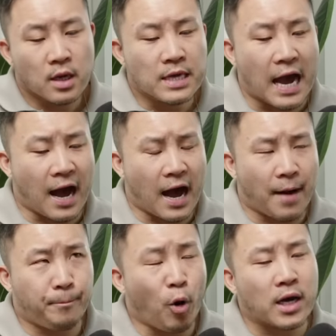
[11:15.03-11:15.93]
Yeah.
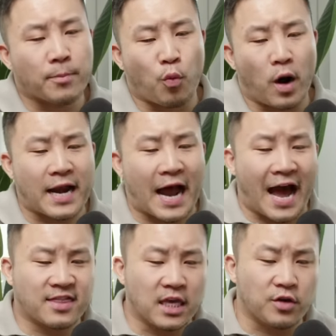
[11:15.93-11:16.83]
Point number one, I
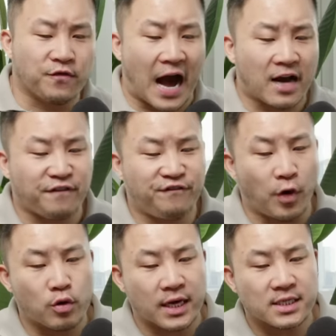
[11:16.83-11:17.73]
think you've got to
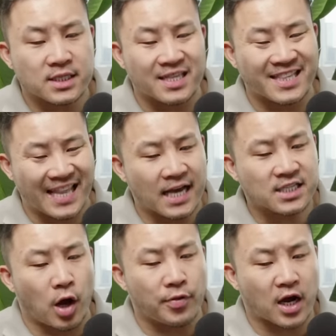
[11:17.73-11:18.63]
focus
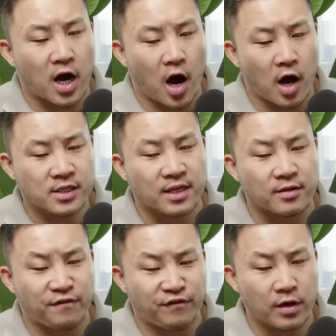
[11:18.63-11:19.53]
less on the cost and
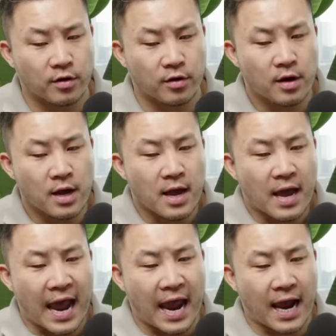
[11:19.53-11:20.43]
the fear.
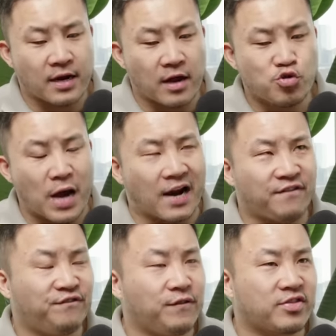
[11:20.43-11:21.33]
And you got to
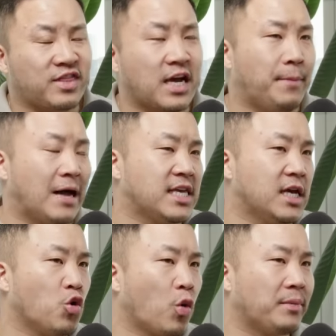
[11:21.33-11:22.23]
think about the
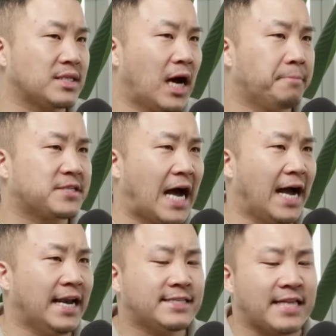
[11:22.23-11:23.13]
enormous
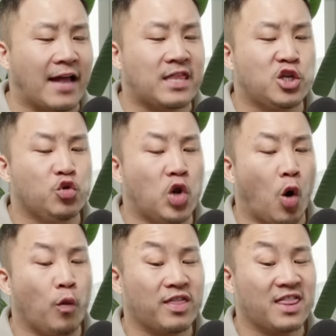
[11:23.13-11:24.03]
upside. It's not that you
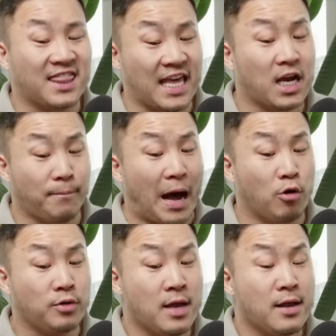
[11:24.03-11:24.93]
don't think
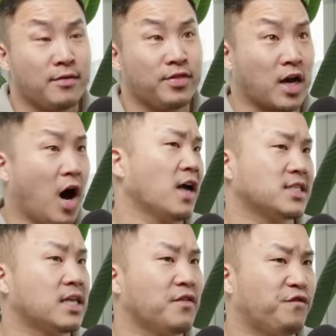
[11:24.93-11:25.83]
about the
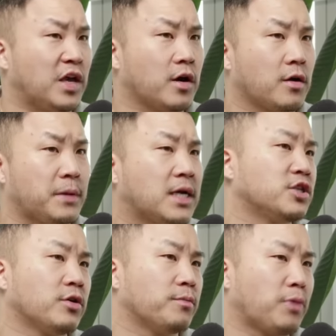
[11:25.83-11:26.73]
cost and the fear
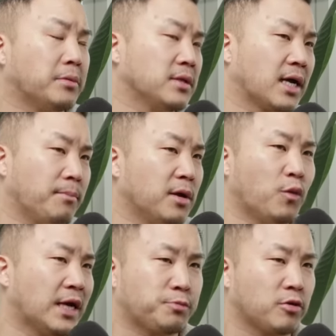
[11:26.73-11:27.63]
because you're probably like a
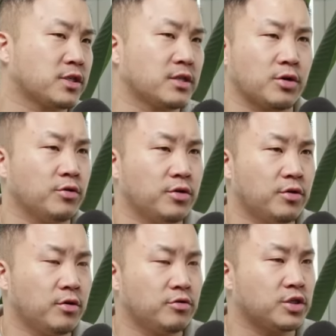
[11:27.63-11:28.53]
Midwest person. So you,
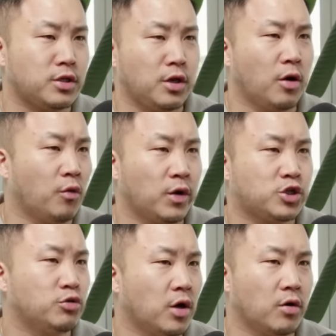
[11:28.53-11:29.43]
you just know what
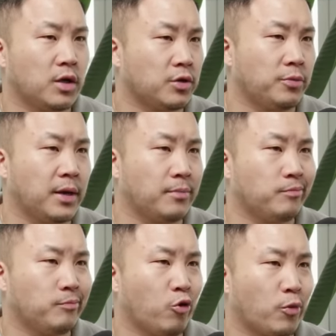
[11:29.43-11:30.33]
you know a little bit
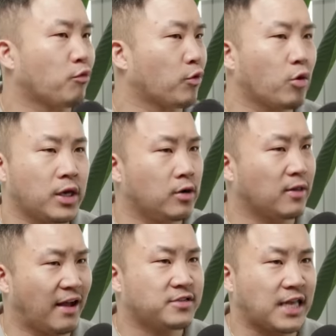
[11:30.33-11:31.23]
more parochial
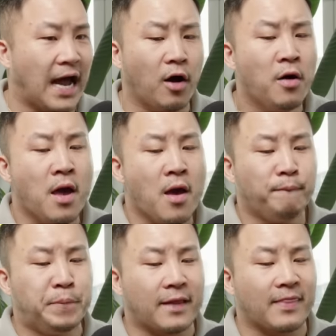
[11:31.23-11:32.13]
lifestyle.
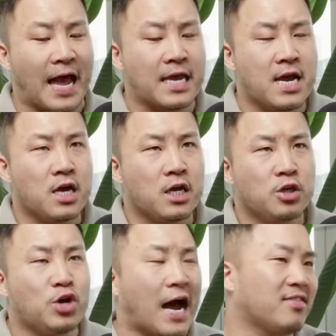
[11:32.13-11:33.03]
But like,
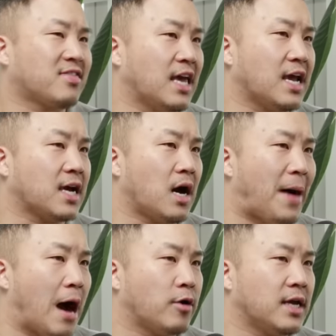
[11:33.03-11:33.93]
you got to think
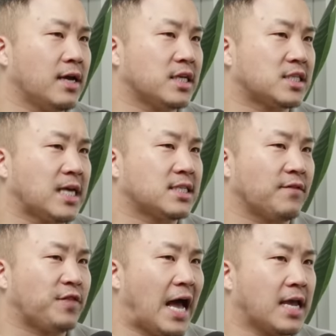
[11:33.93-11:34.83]
about it in the sense
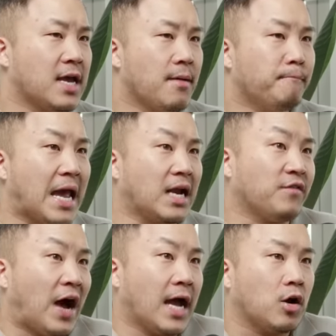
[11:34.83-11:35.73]
of like, man, if I